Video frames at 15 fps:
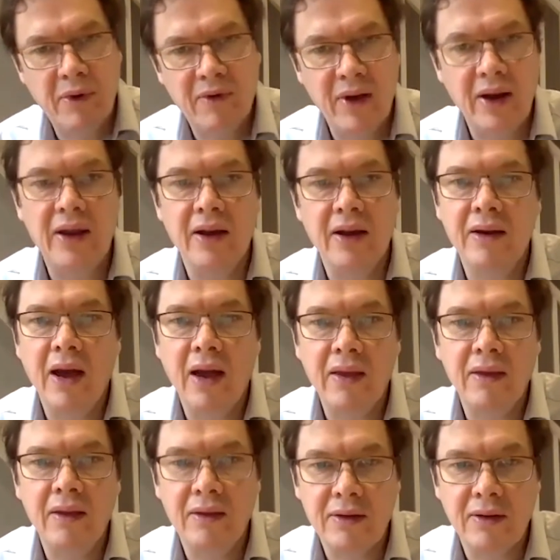the
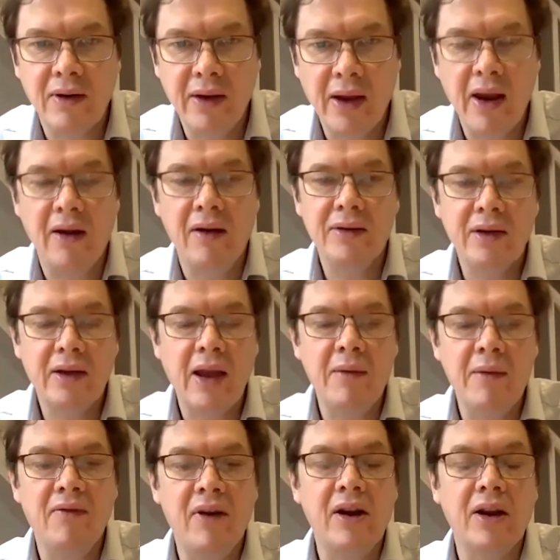pavilion and the surrounding
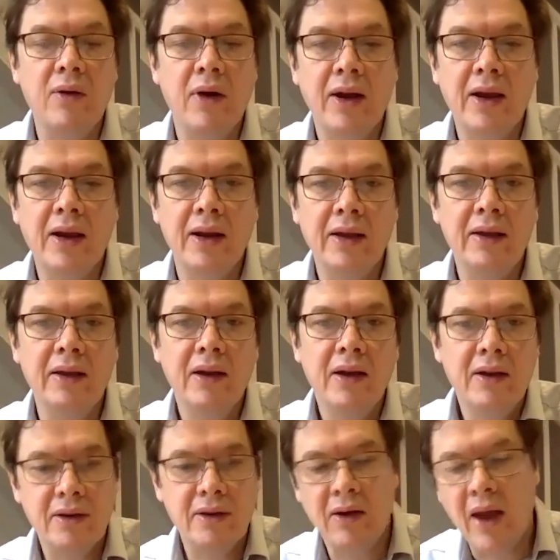areas. It came up very
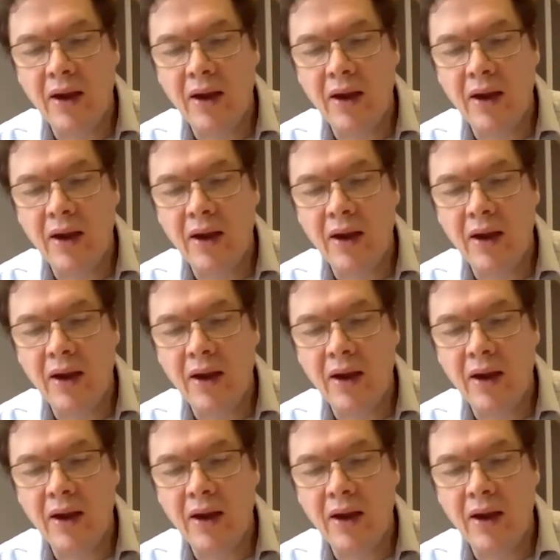quickly.